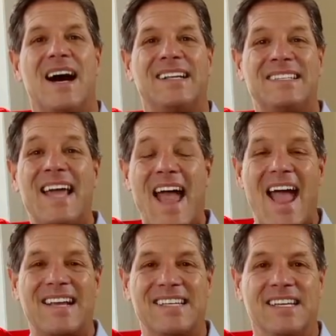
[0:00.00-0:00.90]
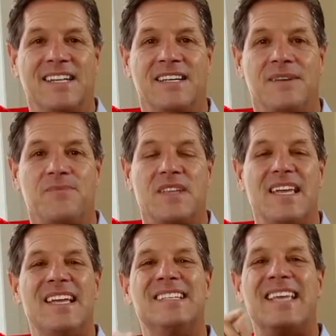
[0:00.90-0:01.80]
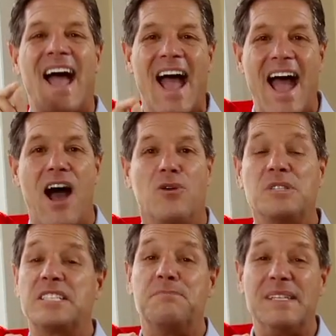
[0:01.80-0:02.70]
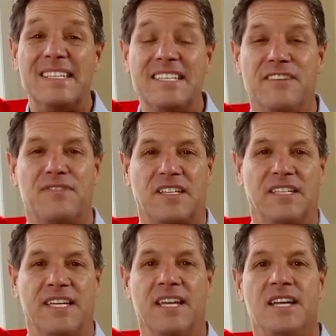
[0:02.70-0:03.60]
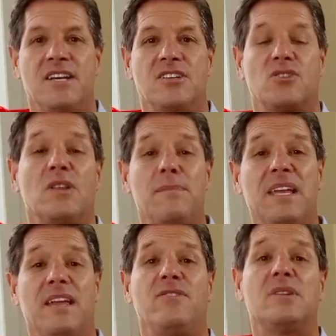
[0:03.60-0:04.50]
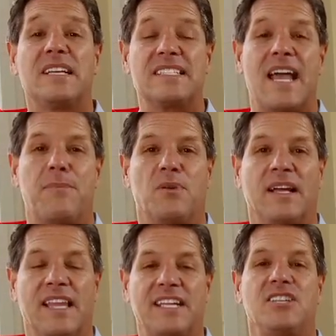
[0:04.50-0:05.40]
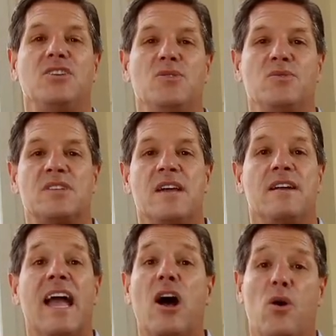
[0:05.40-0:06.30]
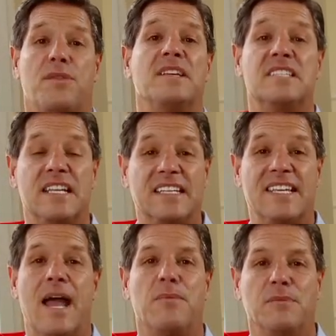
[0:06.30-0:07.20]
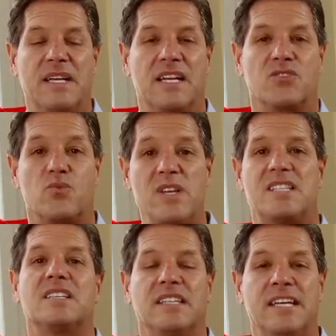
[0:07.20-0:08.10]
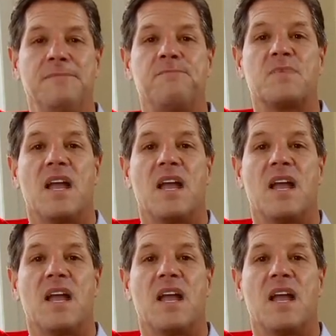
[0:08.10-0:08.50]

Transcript: A tactic is how specifically. So let me give you an example. I like to use health as an example because recently